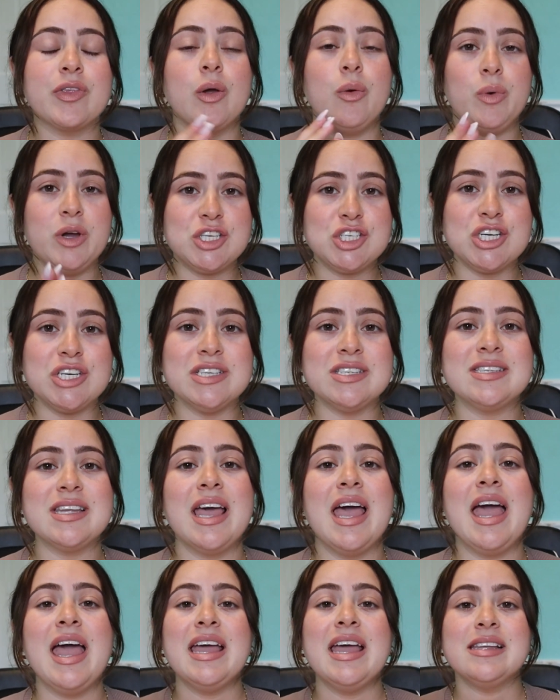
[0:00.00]
which is
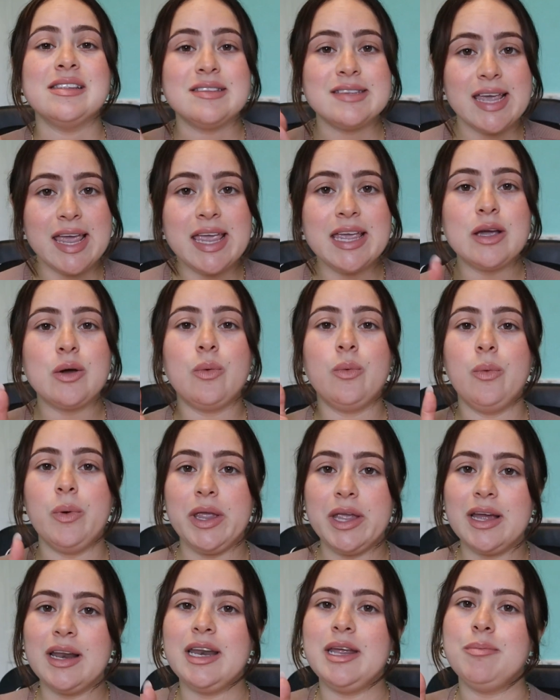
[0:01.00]
take
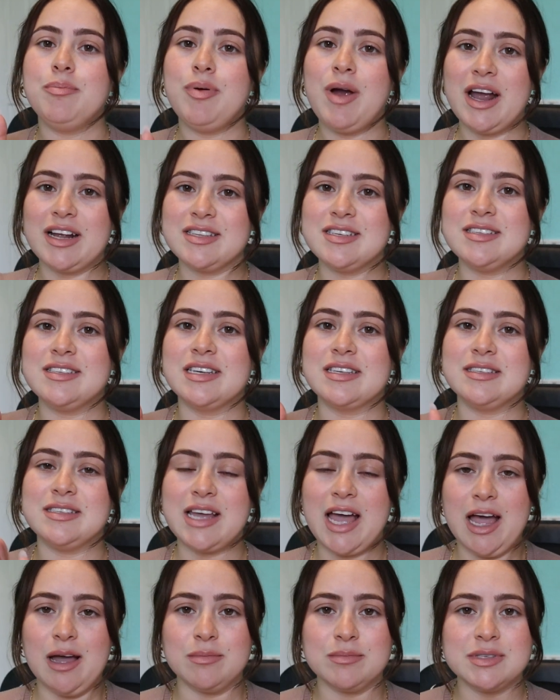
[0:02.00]
weekly practice
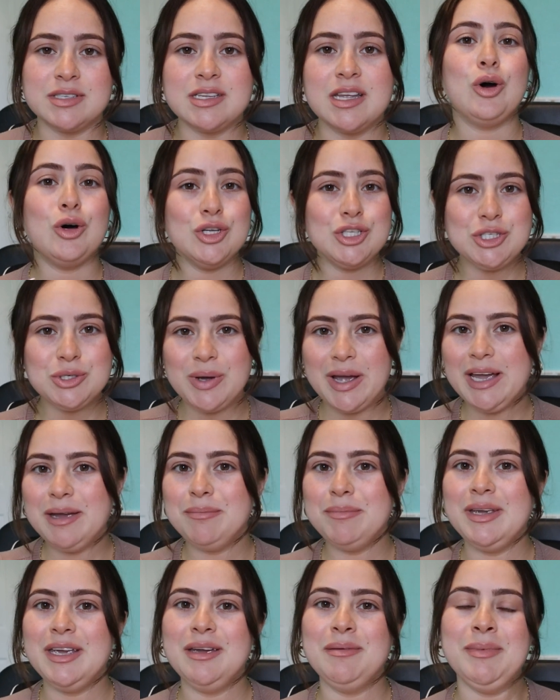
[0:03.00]
exams. Go to
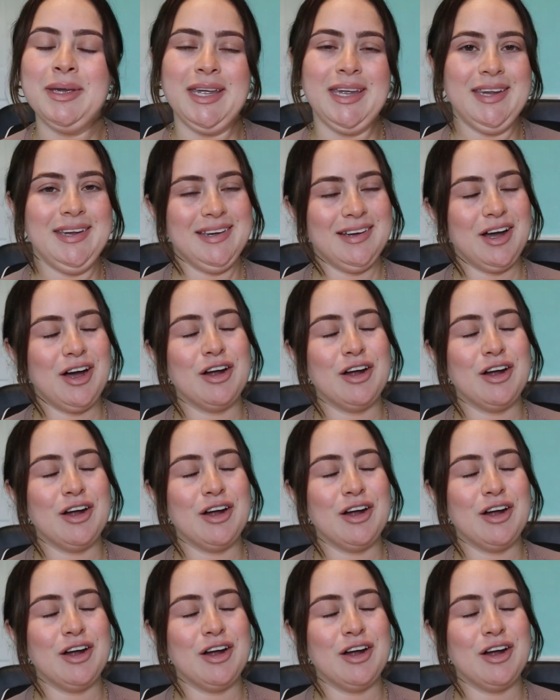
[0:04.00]
NBME.